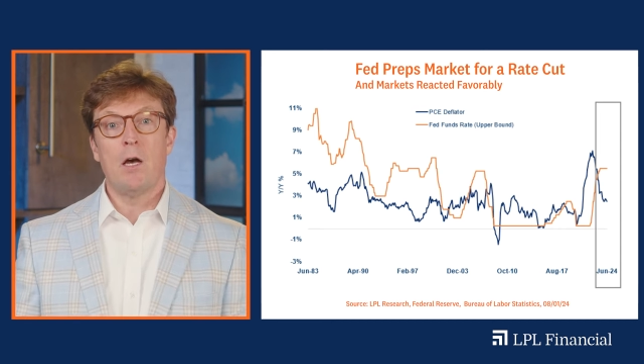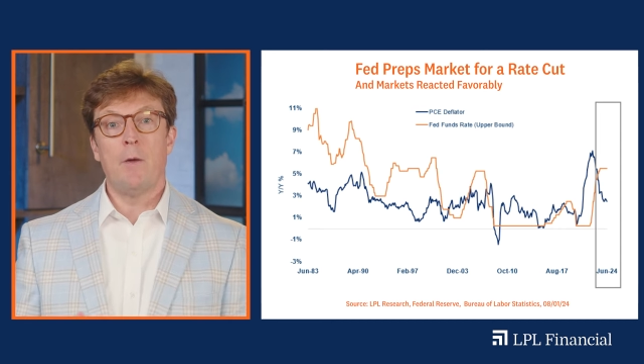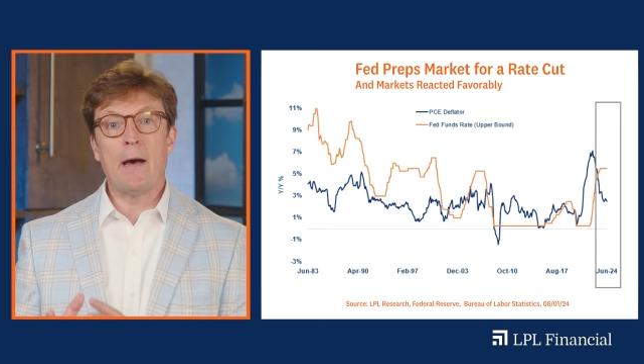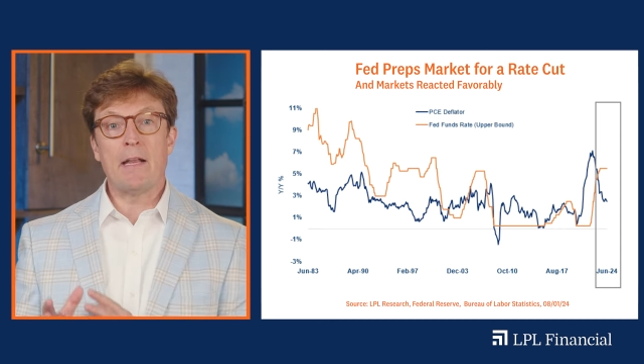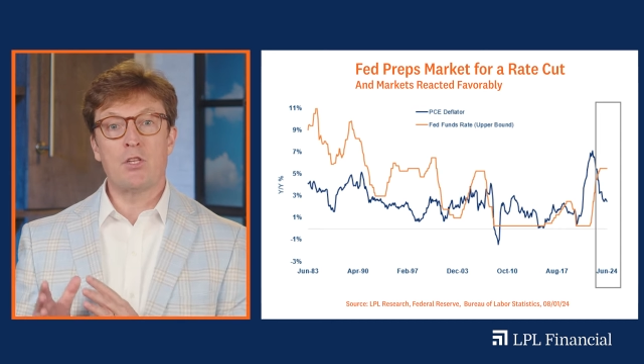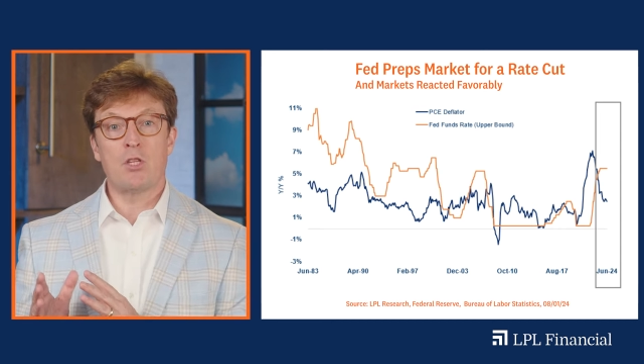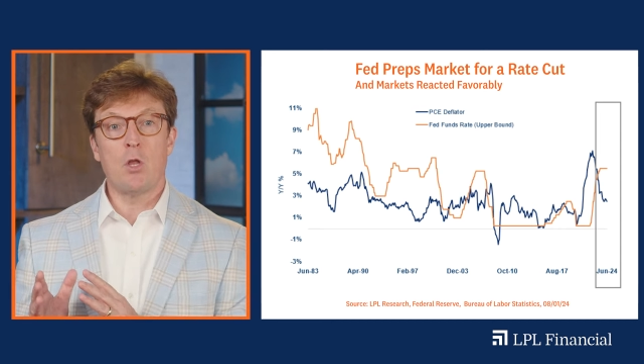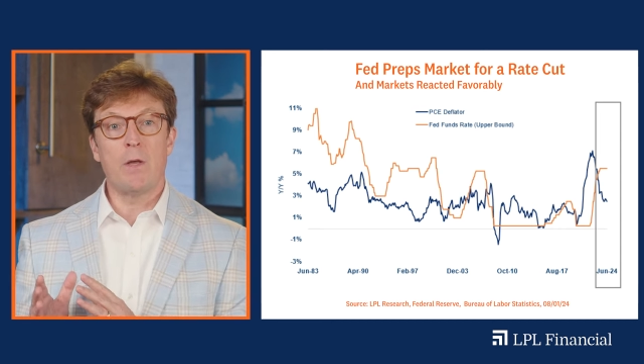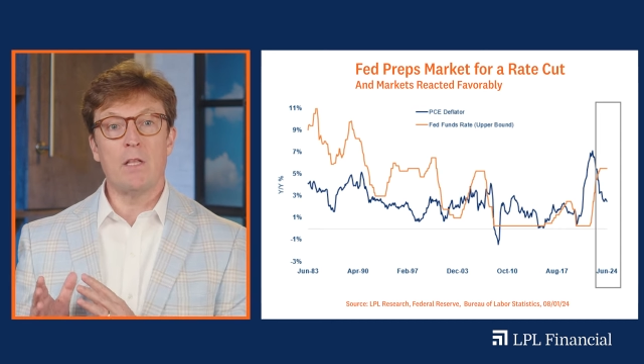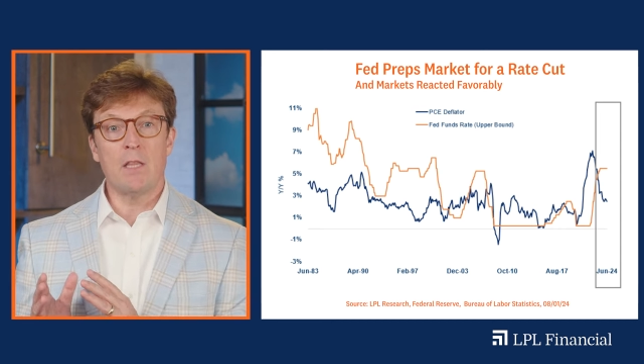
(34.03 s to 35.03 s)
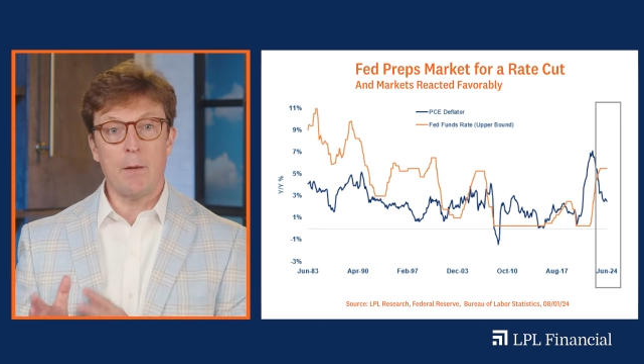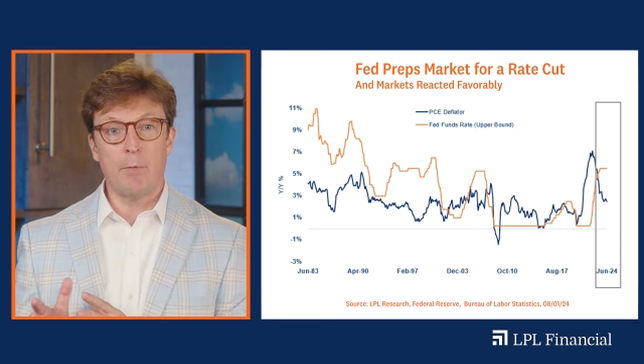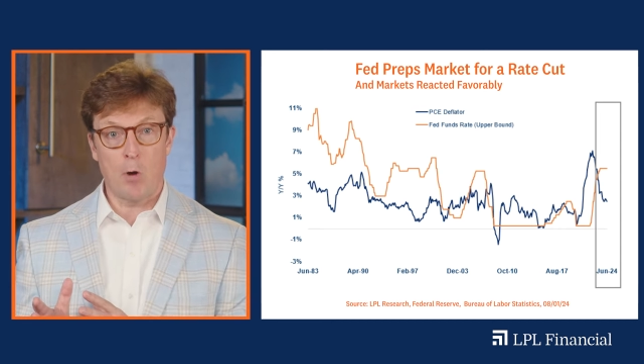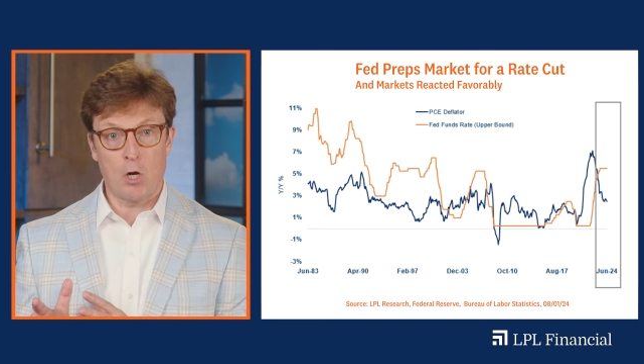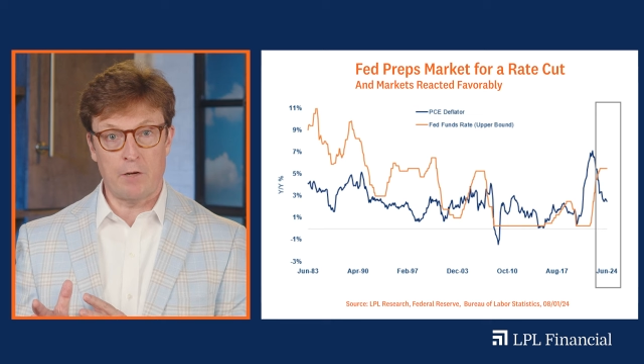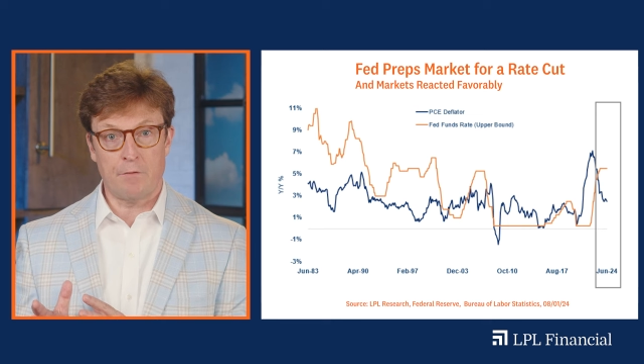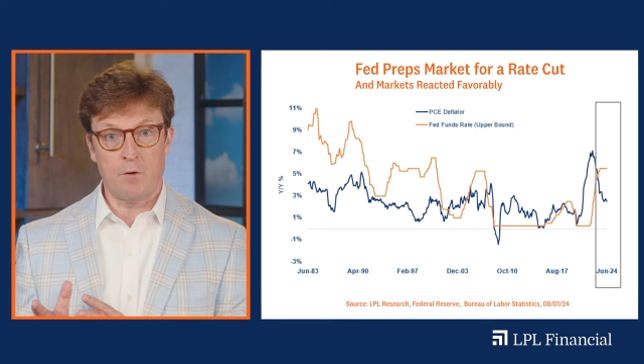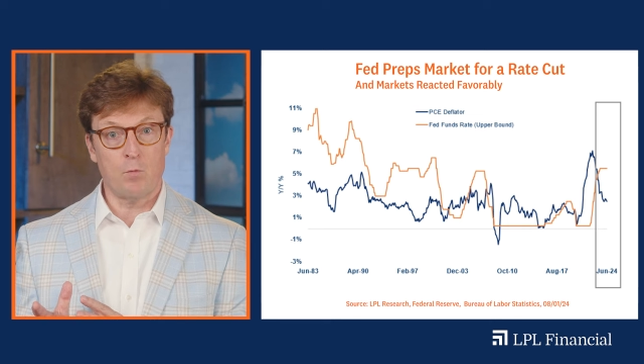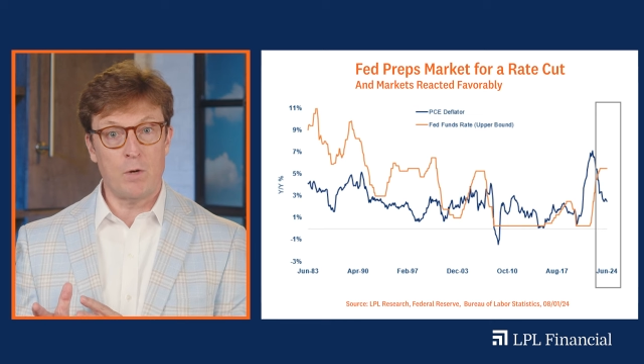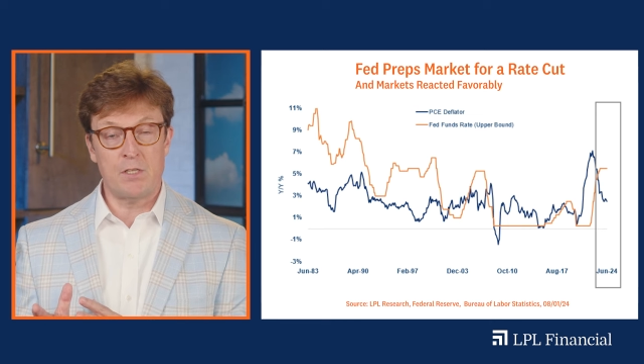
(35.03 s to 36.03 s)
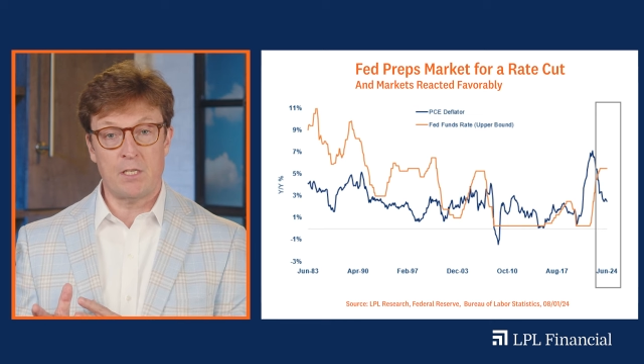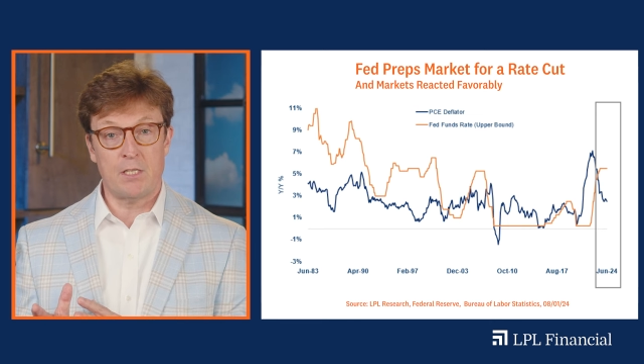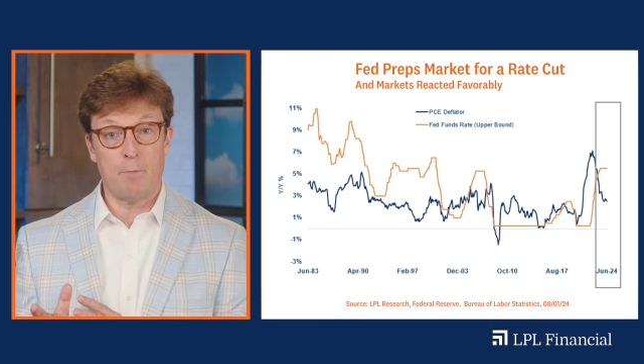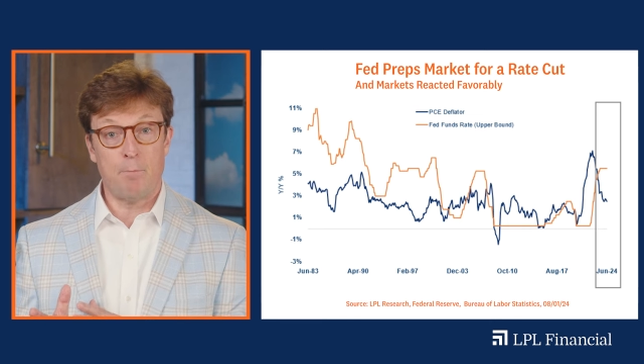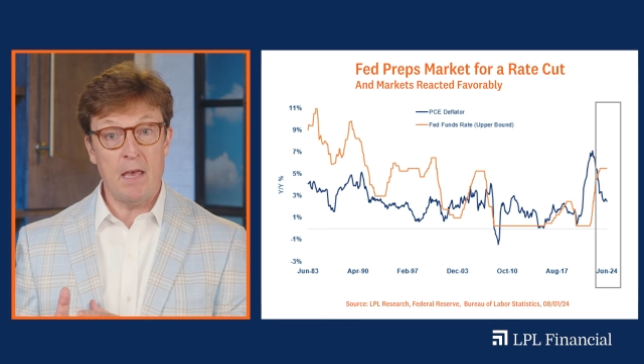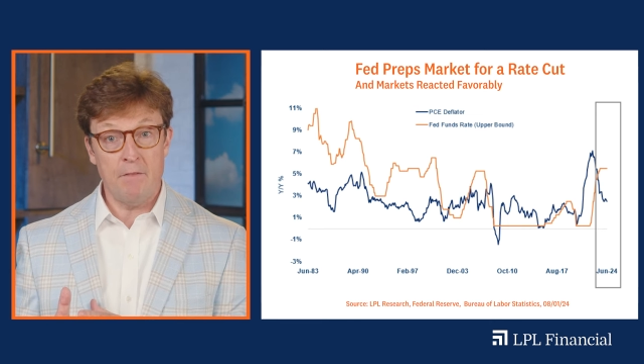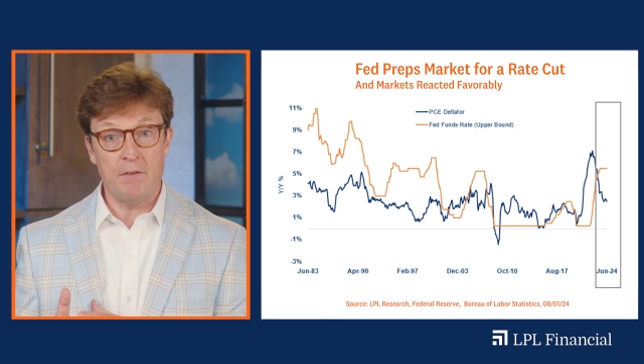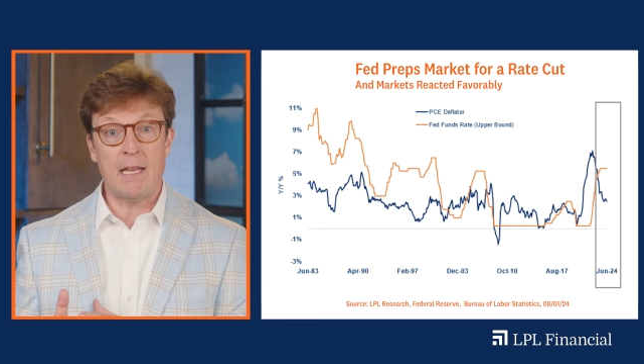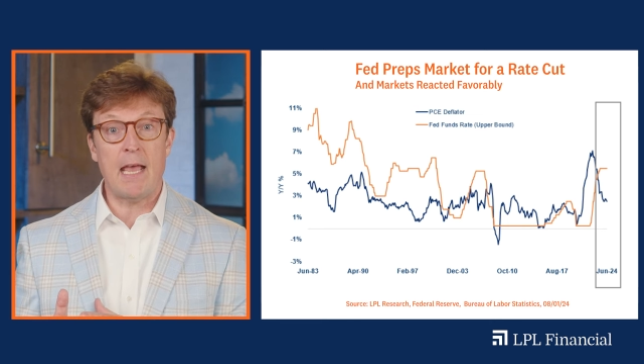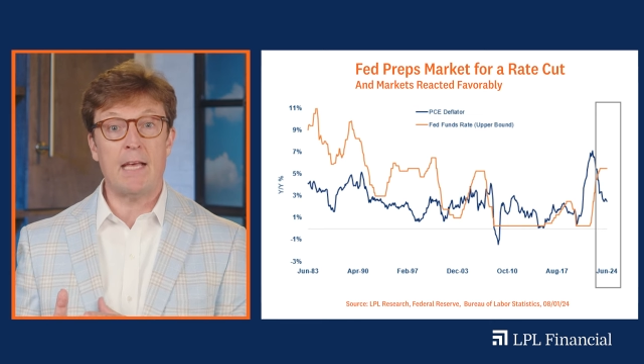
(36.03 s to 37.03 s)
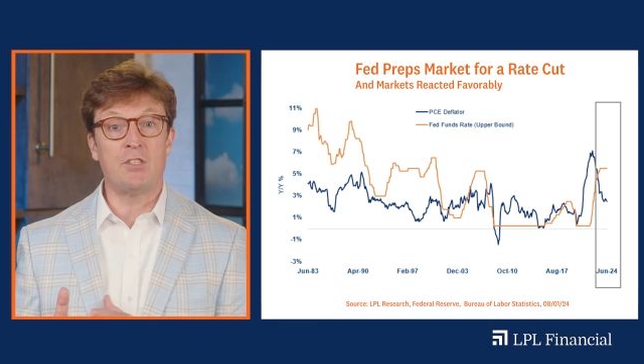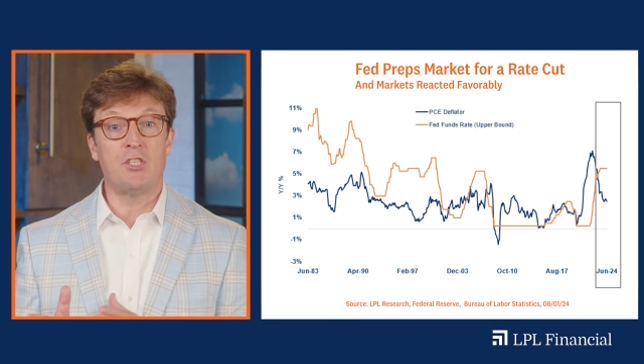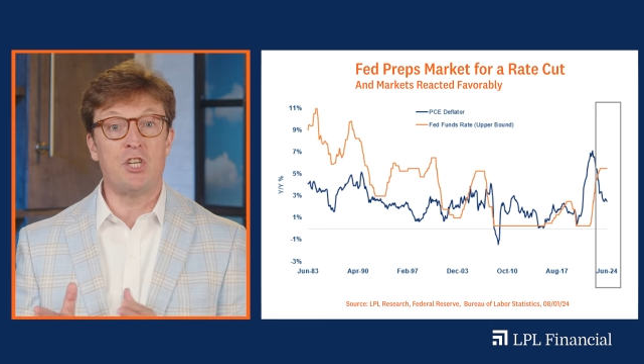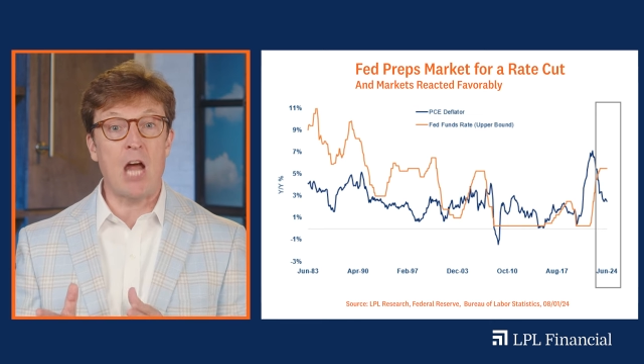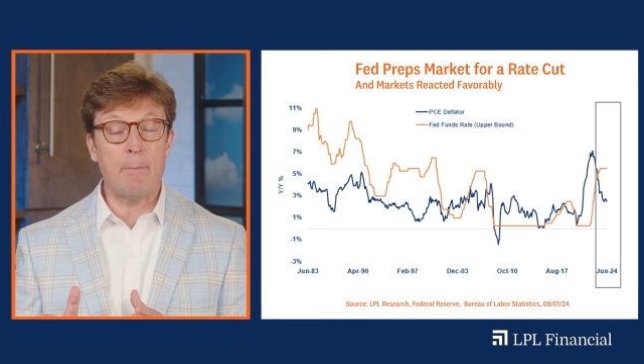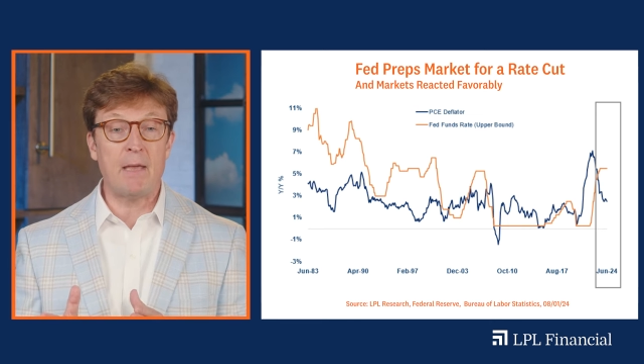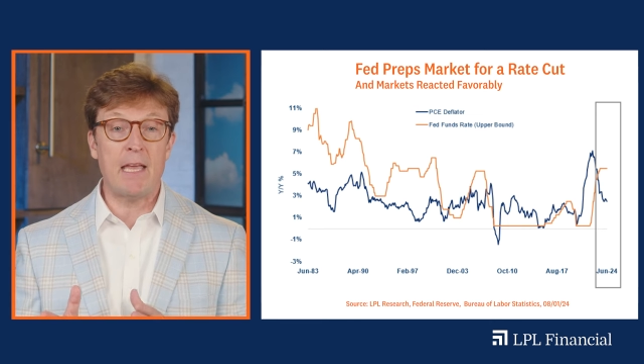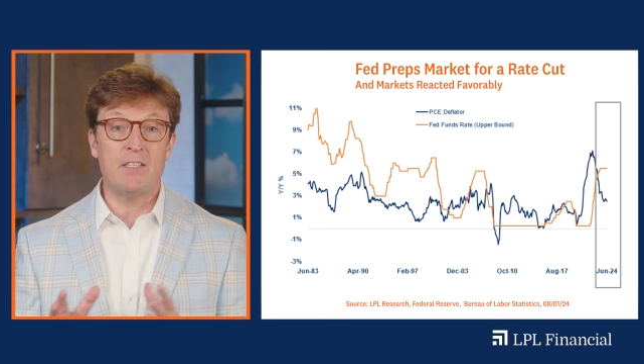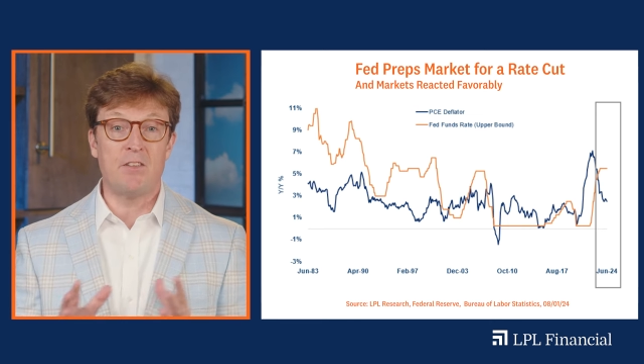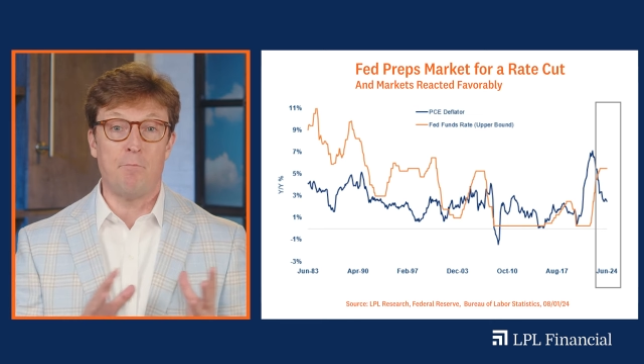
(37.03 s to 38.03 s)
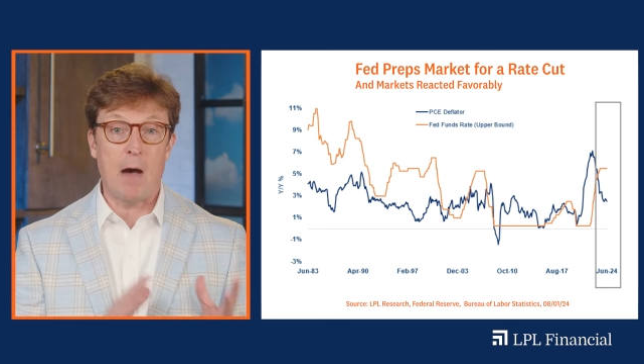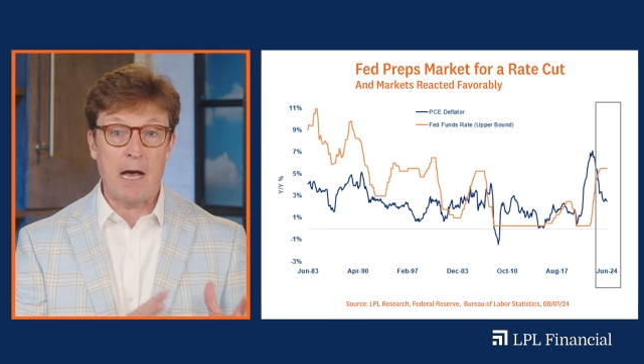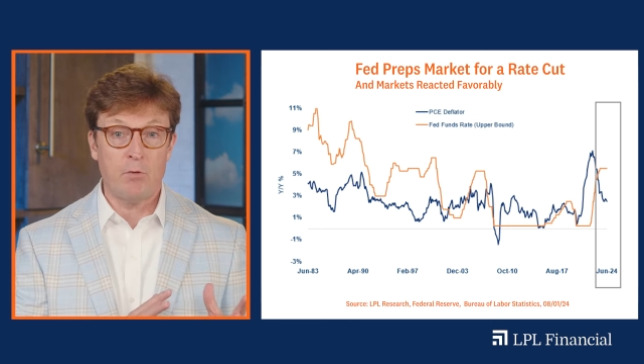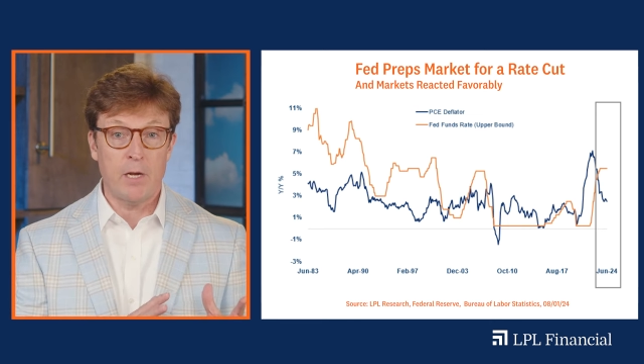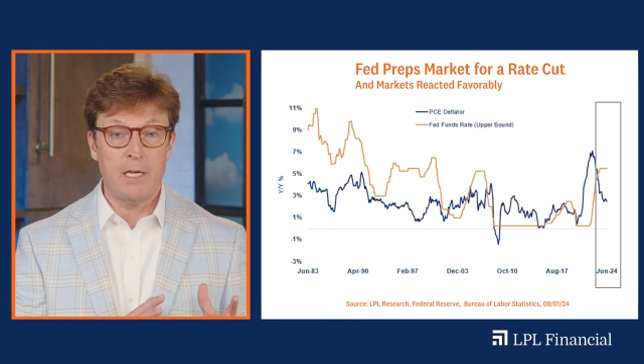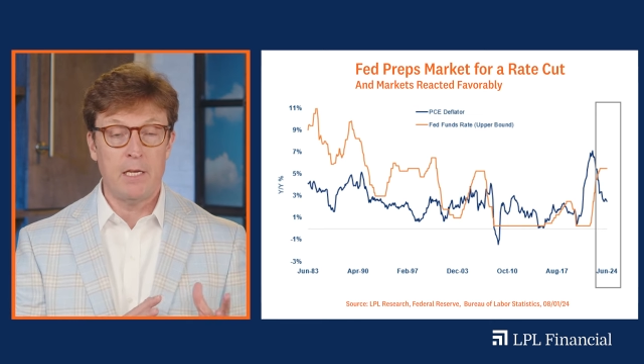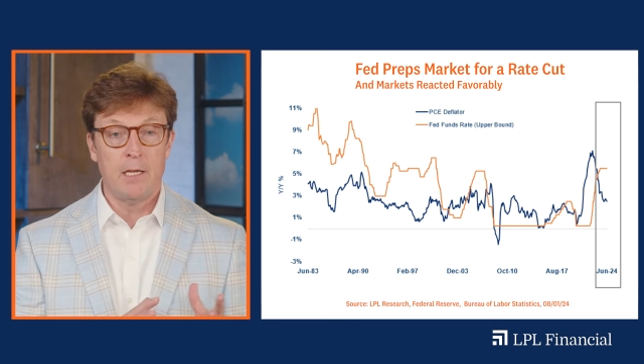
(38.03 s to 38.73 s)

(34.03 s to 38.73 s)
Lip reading: about a slowing labor market for a reason to pivot as job gains have moderated